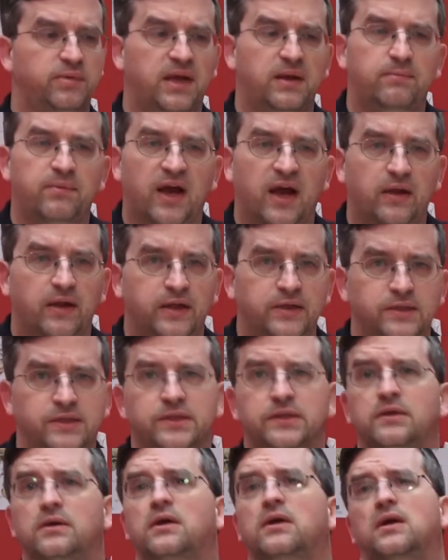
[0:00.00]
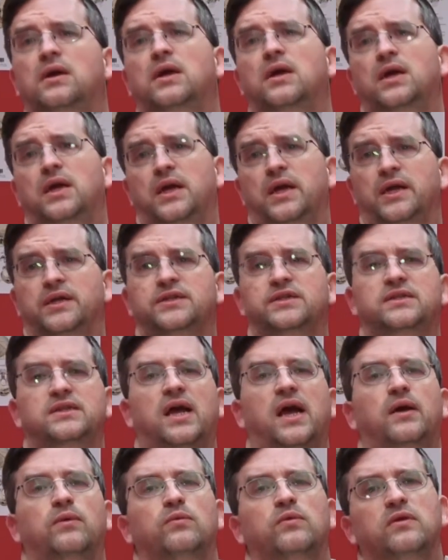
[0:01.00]
be balanced? It's
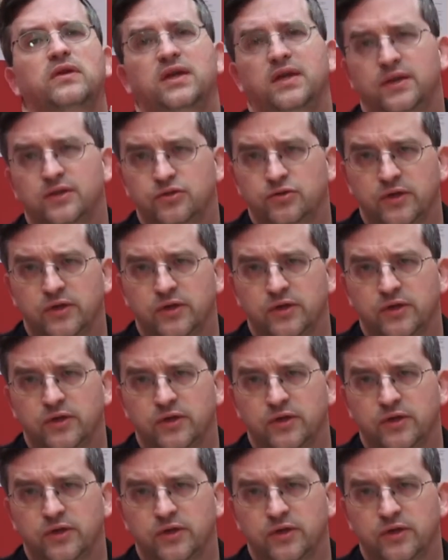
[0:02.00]
not really